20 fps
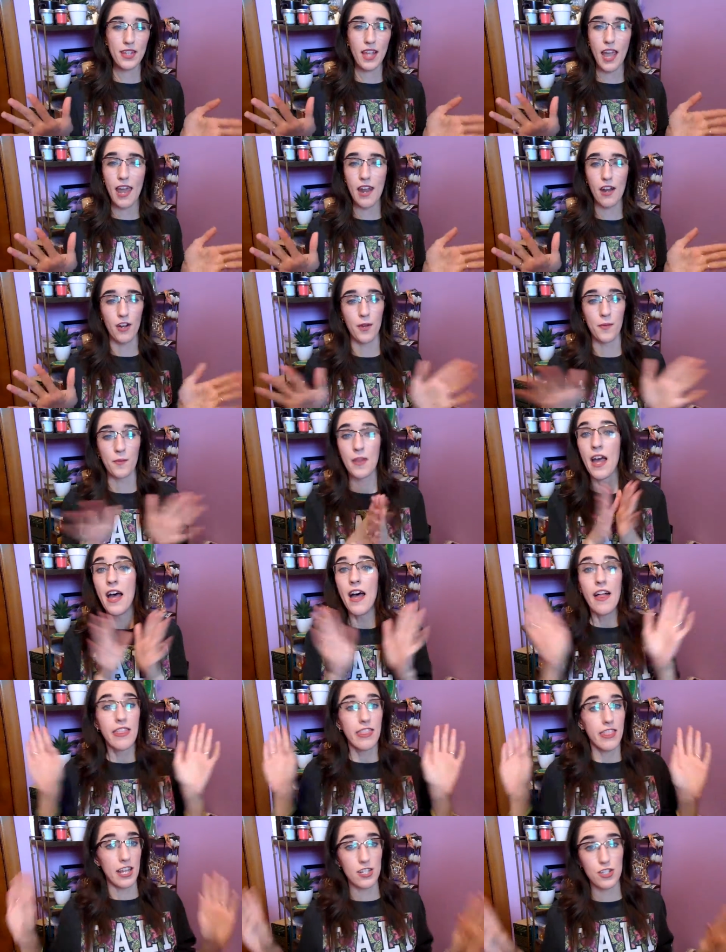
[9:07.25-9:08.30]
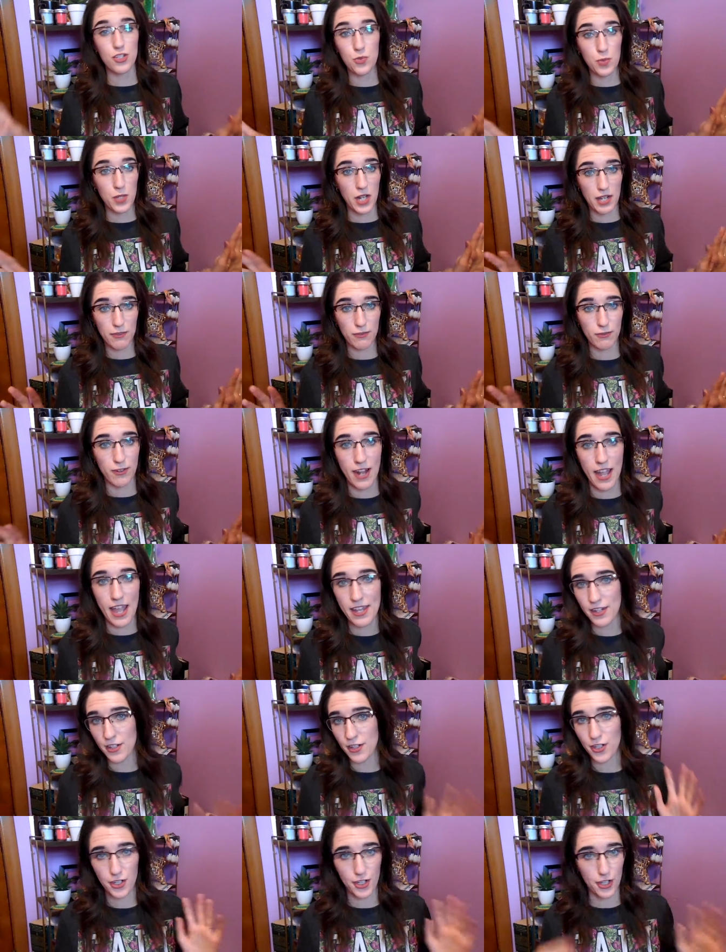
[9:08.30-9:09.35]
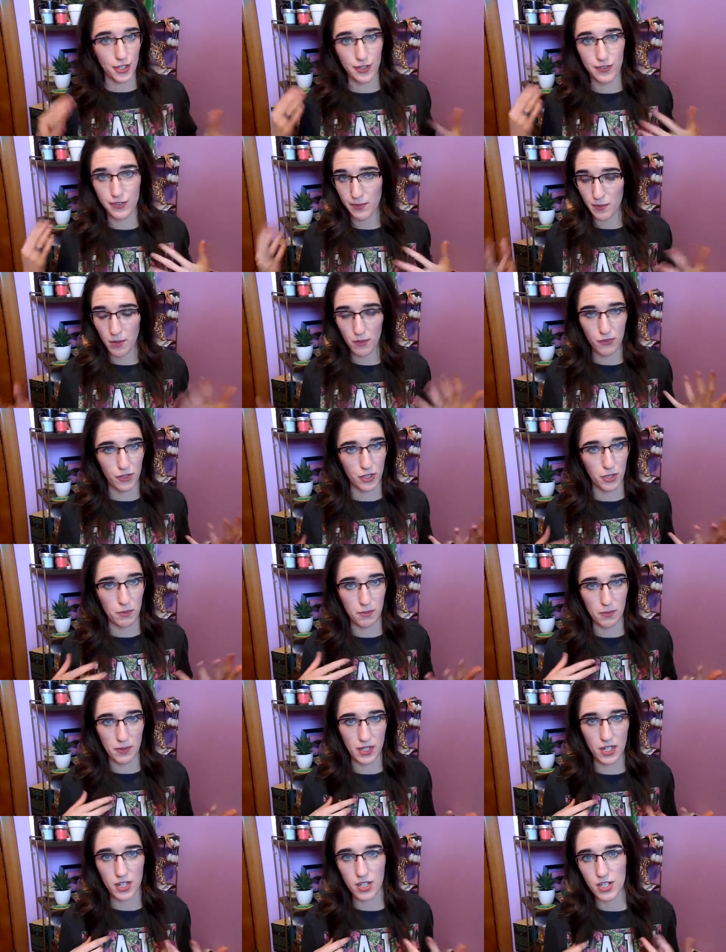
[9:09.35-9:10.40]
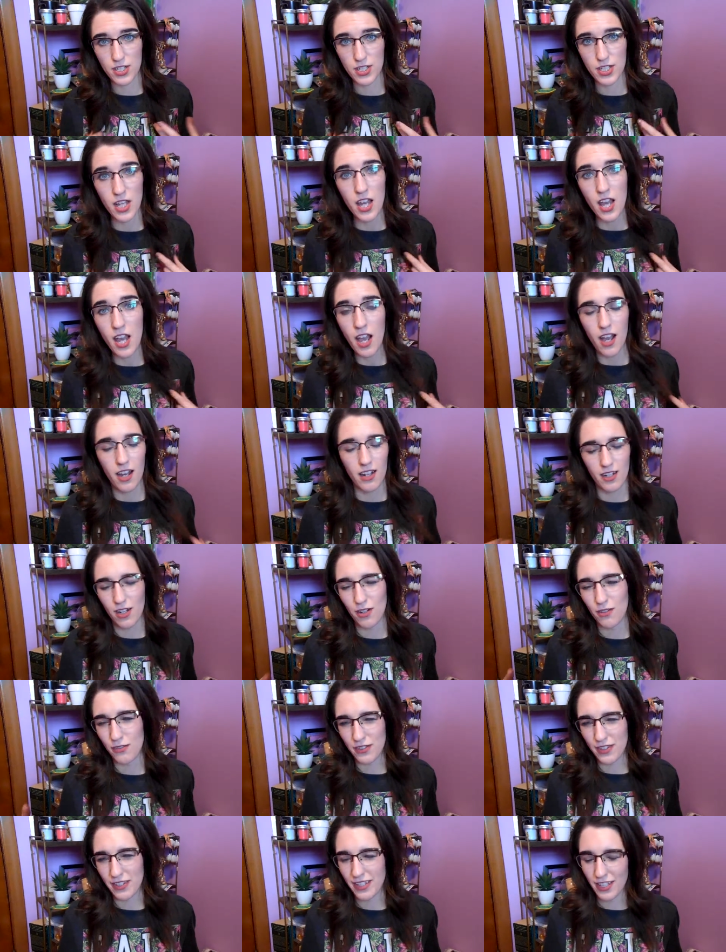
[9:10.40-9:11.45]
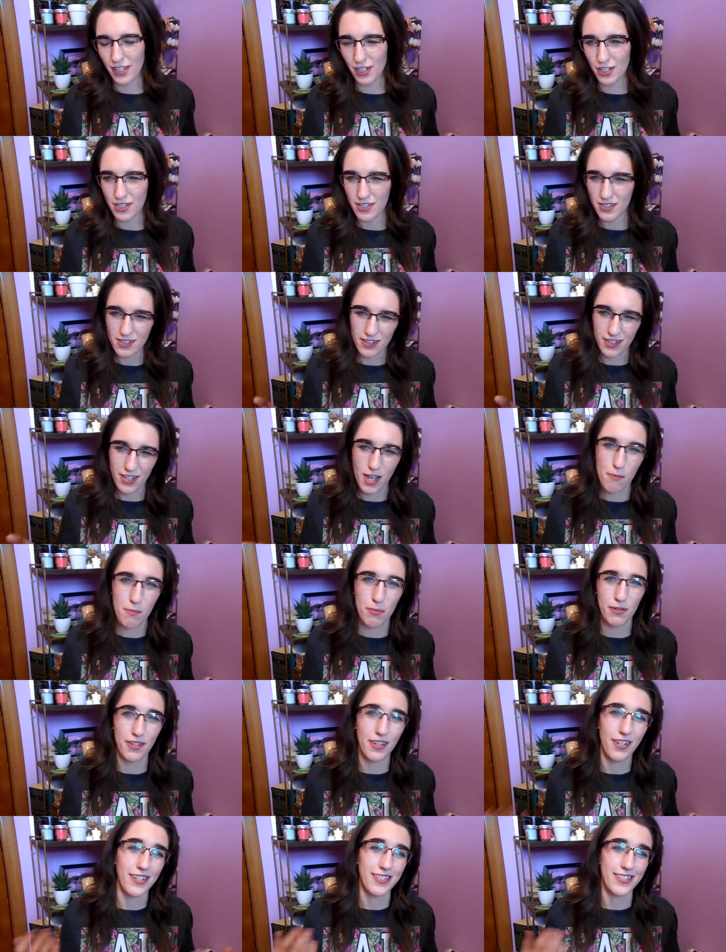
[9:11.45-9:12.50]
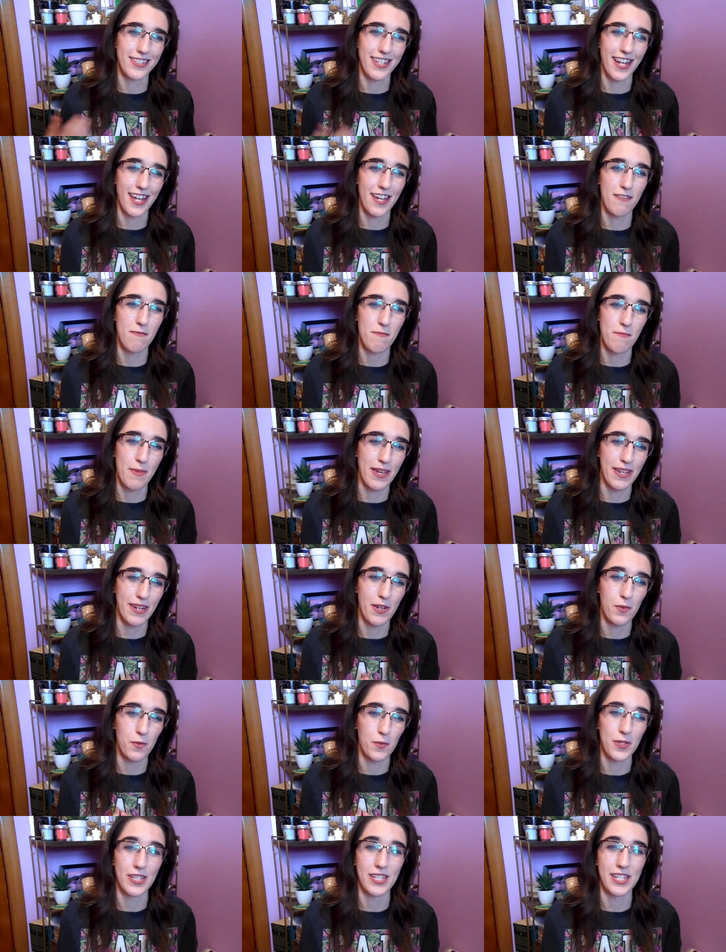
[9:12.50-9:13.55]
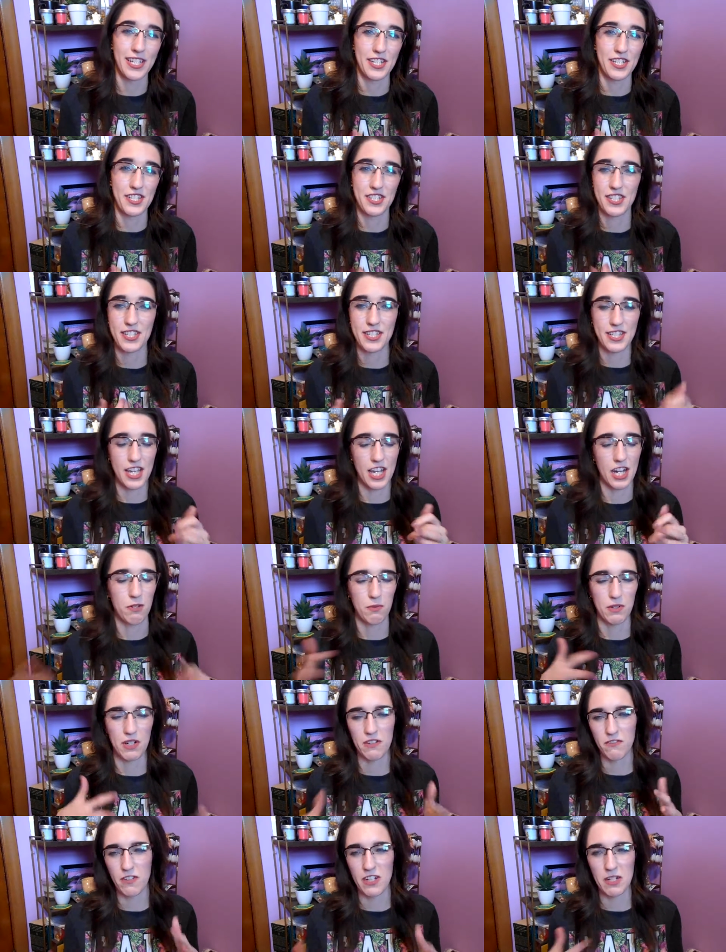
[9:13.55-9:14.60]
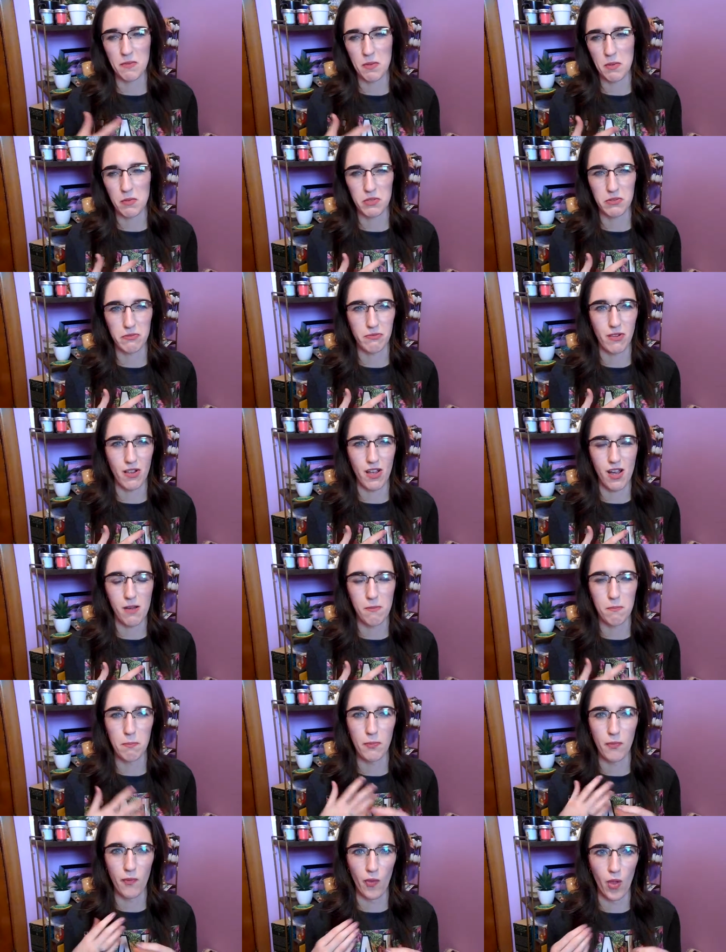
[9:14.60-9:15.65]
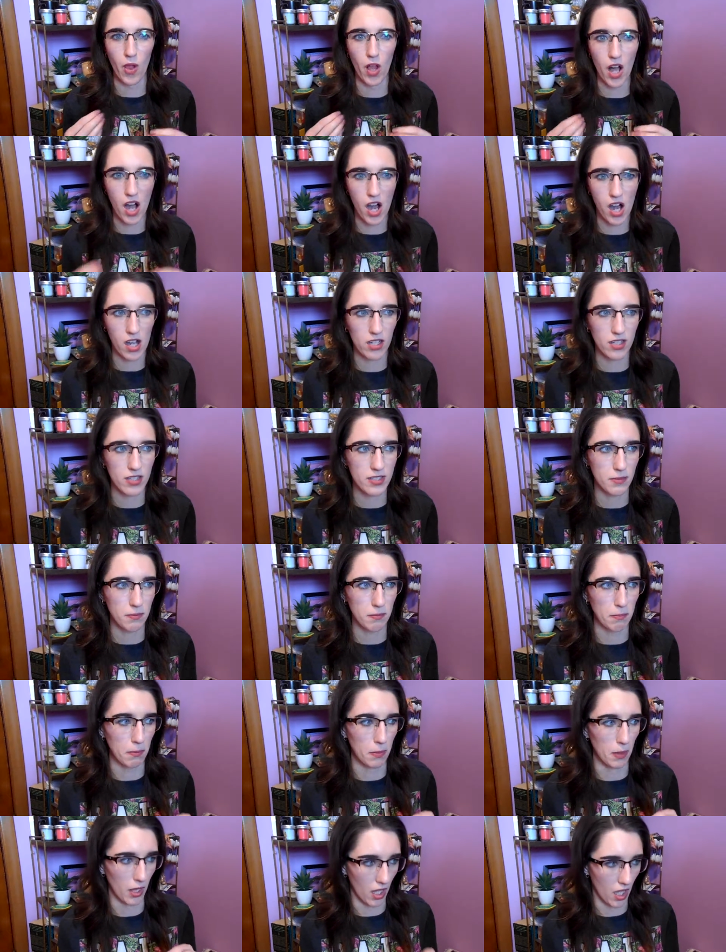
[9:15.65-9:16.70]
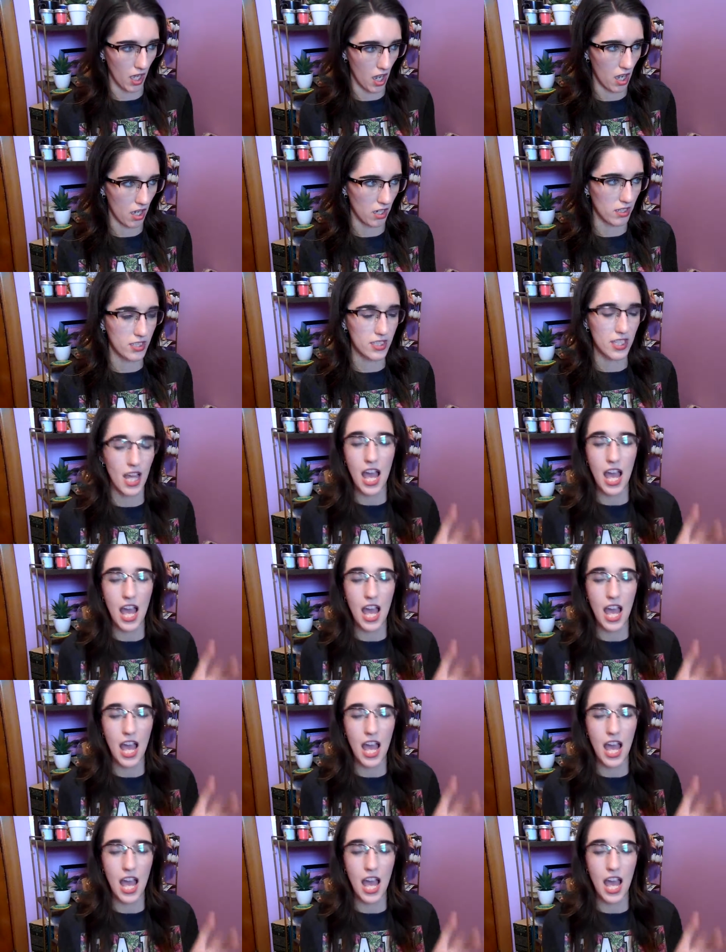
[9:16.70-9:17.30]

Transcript: I don't know. That's just what I've read and heard from over the years, uh, not over the years, a couple years that I've been really into skincare and what I've read on people's blogs, blogs.